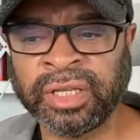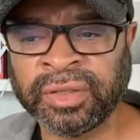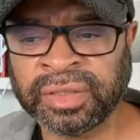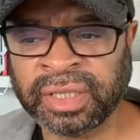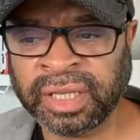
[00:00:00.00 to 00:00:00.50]
You
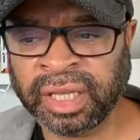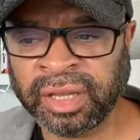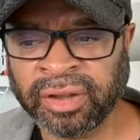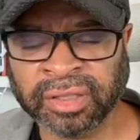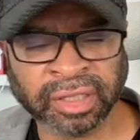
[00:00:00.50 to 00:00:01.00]
see
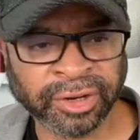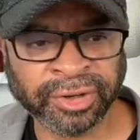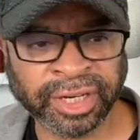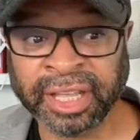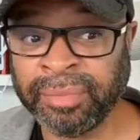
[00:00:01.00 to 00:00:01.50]
here
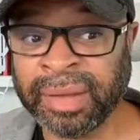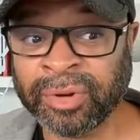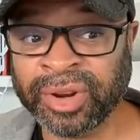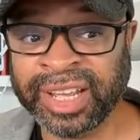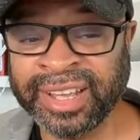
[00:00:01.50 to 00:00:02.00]
learning and
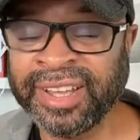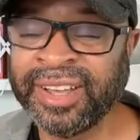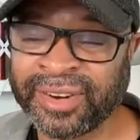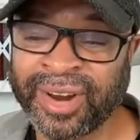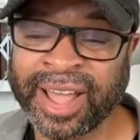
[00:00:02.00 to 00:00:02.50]
memory,
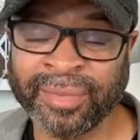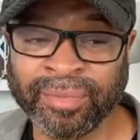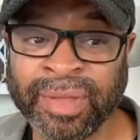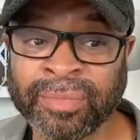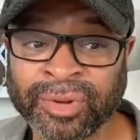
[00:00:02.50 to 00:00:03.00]
right?
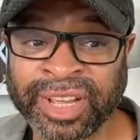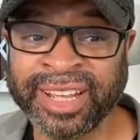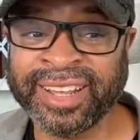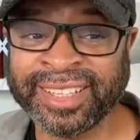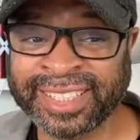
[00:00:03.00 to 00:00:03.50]
Memory,
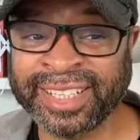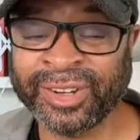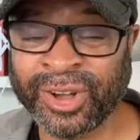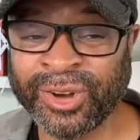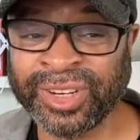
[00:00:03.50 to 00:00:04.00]

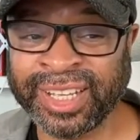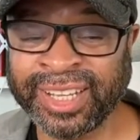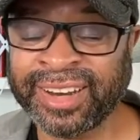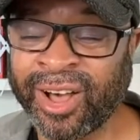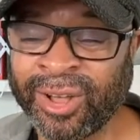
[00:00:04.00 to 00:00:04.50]

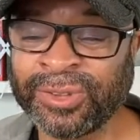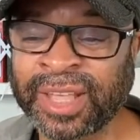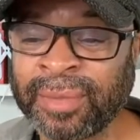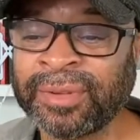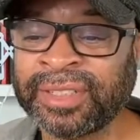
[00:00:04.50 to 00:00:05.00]
acetylcholine,
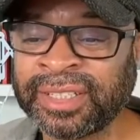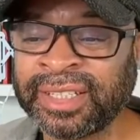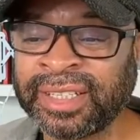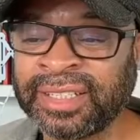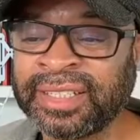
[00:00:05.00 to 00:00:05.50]
Alzheimer's
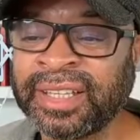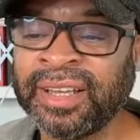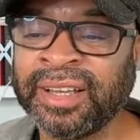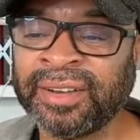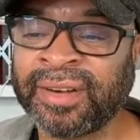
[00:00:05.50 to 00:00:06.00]
disease,
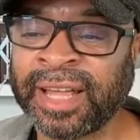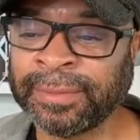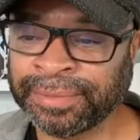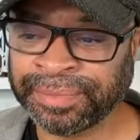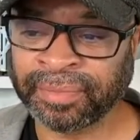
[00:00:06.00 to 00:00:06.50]
right?
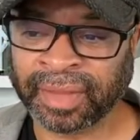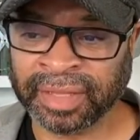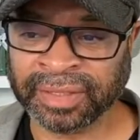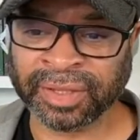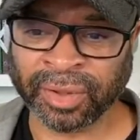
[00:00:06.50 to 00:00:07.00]
And
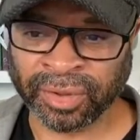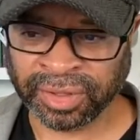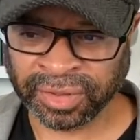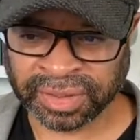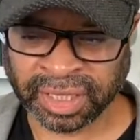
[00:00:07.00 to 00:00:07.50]
so
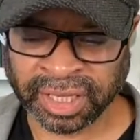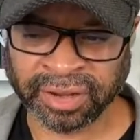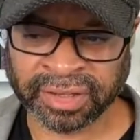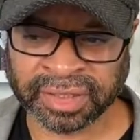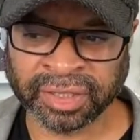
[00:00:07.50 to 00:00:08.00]
you see here
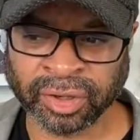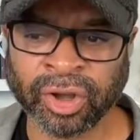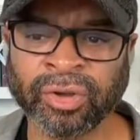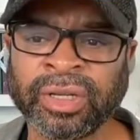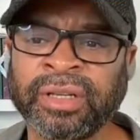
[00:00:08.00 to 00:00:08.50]

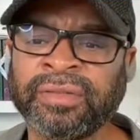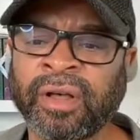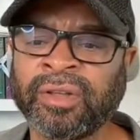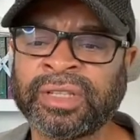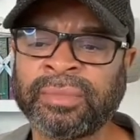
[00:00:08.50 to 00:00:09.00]
acetylcholine for
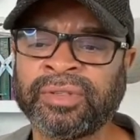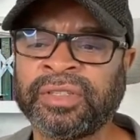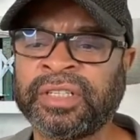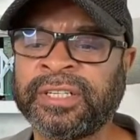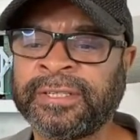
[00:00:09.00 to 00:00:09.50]
Alzheimer's
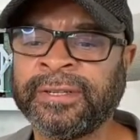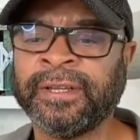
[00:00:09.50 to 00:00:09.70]
disease.